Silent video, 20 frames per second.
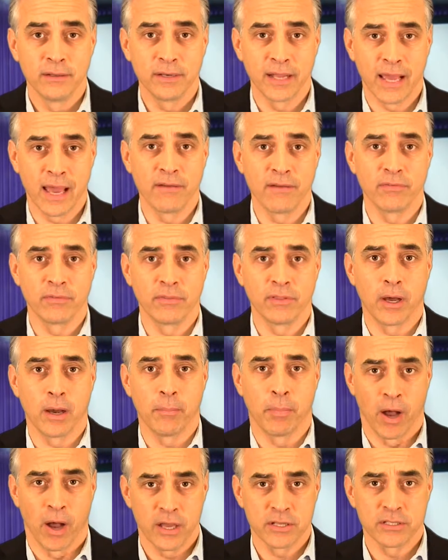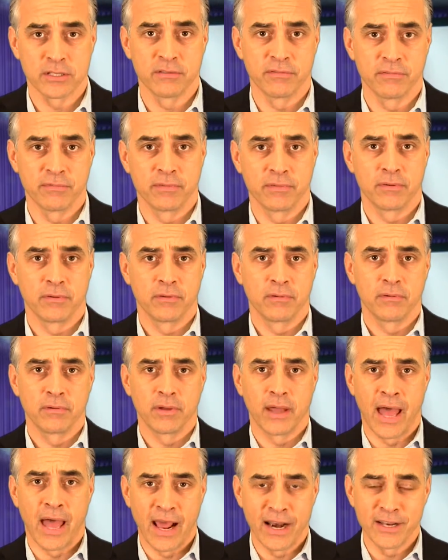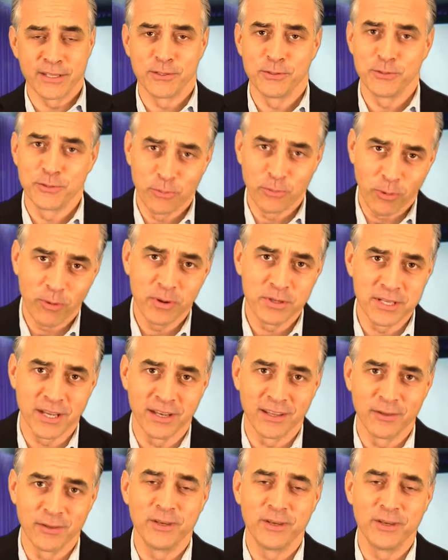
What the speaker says: to have a positive attitude towards it.